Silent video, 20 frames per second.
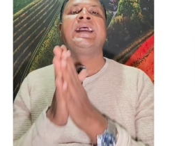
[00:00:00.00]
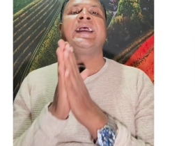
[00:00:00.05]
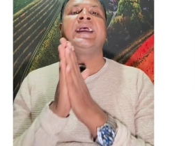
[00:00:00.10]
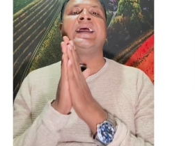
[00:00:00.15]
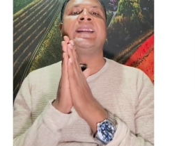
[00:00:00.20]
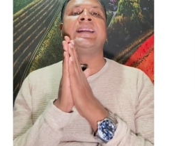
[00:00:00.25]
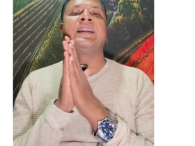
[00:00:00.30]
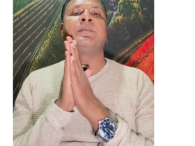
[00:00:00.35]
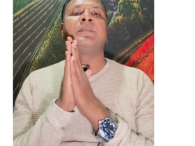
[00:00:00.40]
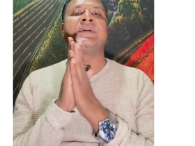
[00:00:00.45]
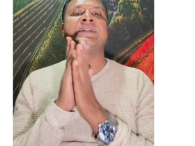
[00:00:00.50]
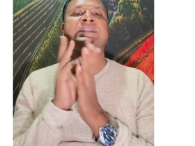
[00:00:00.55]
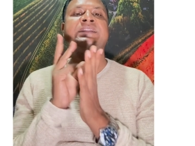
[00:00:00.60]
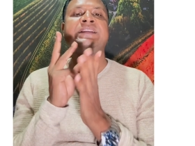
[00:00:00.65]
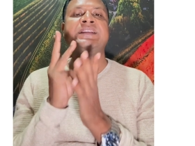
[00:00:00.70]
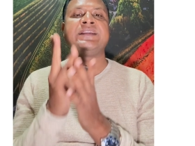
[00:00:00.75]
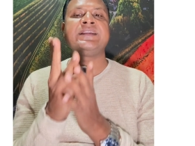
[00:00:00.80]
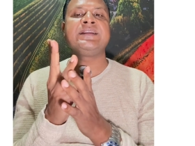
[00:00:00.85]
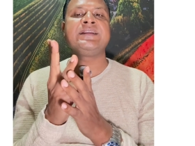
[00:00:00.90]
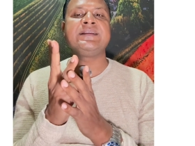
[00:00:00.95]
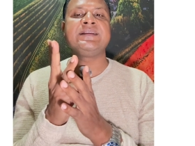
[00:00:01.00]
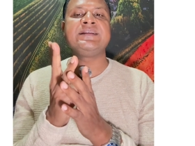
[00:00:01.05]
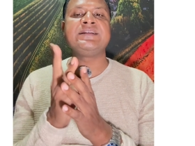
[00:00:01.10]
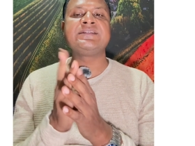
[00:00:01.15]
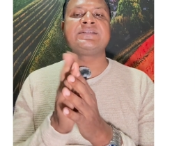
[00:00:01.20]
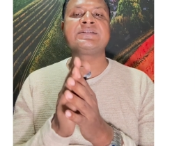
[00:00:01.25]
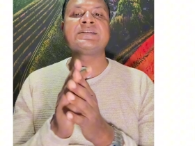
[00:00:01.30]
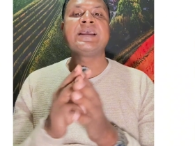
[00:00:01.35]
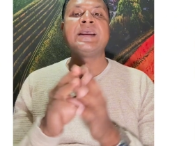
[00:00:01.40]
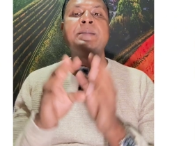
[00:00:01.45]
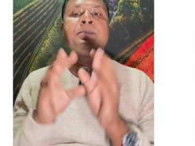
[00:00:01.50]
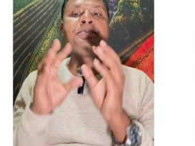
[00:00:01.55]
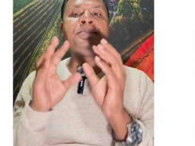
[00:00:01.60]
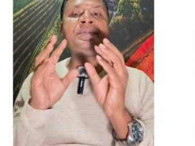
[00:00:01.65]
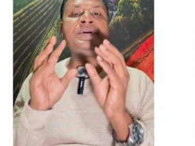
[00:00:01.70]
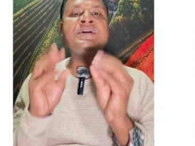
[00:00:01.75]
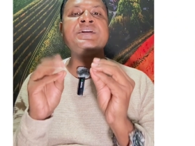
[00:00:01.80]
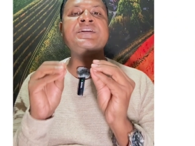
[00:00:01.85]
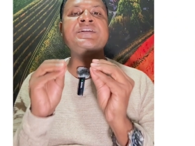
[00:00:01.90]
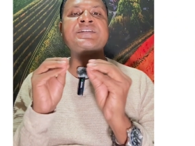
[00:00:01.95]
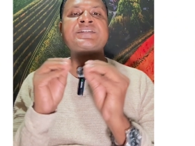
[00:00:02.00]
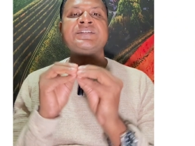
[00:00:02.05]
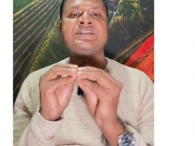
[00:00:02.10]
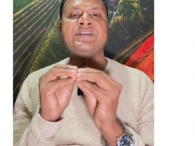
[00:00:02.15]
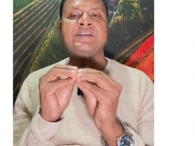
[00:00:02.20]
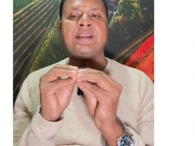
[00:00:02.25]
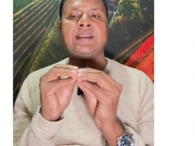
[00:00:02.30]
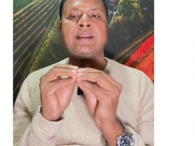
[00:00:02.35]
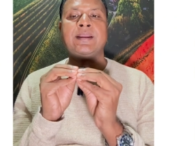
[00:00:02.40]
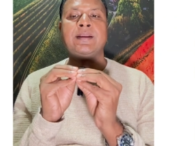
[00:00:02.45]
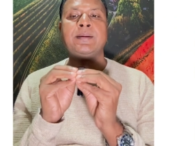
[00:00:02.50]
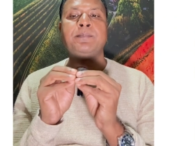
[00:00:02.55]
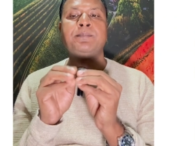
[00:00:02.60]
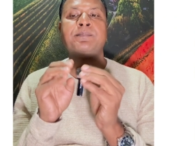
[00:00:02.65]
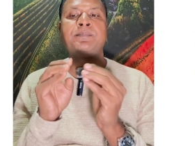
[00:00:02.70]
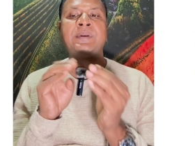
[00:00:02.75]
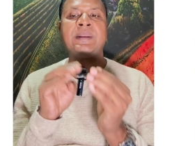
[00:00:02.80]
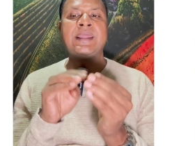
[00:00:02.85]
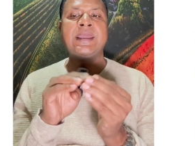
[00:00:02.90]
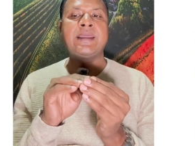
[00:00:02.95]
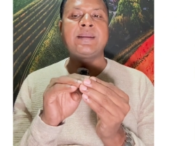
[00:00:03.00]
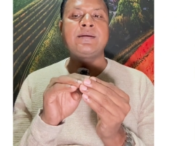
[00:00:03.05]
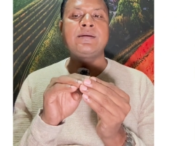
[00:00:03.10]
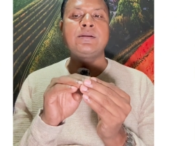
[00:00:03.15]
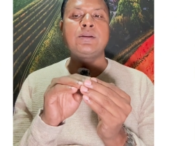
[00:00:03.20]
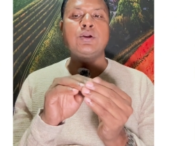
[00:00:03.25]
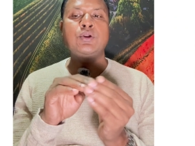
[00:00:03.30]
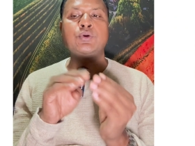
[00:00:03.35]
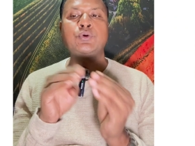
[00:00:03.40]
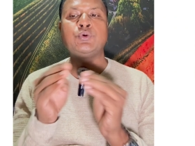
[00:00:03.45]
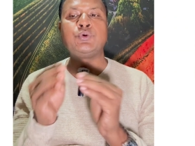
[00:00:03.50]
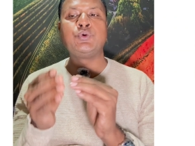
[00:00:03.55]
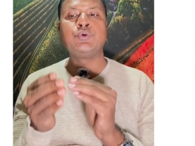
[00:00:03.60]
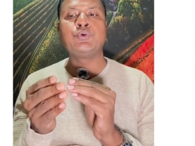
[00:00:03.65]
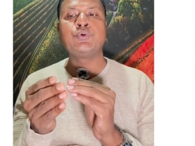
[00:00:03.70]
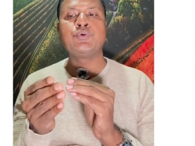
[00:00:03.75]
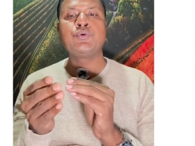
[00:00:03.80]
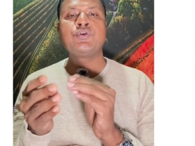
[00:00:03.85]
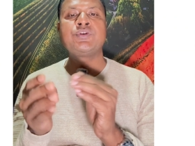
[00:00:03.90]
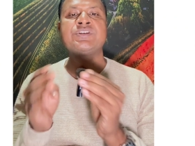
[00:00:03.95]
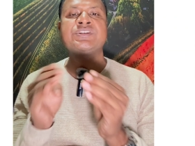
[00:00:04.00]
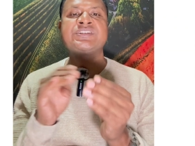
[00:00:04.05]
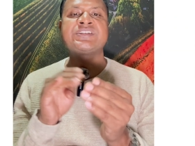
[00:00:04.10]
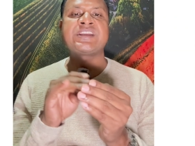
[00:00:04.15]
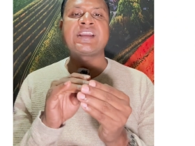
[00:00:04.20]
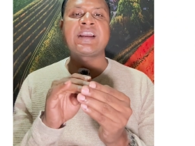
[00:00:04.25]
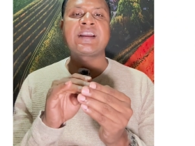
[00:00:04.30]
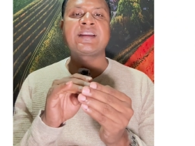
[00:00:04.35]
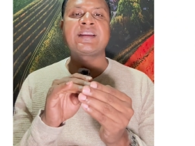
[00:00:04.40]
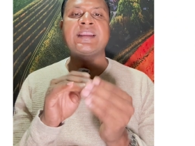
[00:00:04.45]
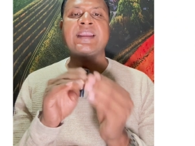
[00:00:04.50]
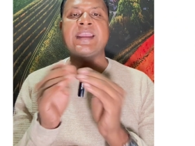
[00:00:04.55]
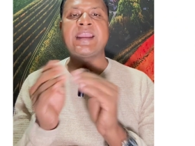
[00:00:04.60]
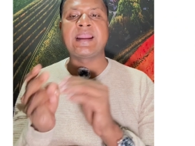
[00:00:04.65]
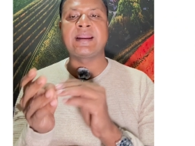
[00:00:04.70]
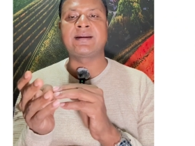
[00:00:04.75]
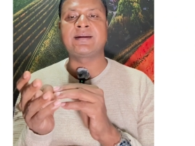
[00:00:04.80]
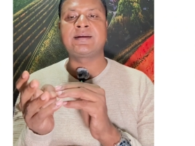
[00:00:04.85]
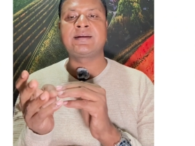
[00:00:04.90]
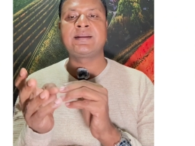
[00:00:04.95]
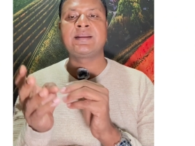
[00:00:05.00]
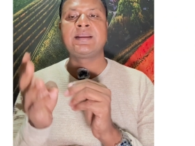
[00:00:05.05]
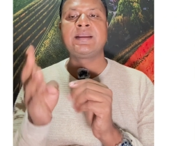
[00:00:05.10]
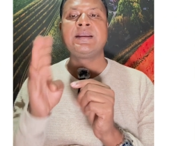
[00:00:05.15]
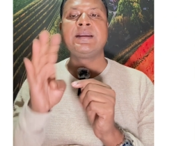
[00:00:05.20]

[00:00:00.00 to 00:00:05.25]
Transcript: And number 3 is PDCA, plan, do, check, act.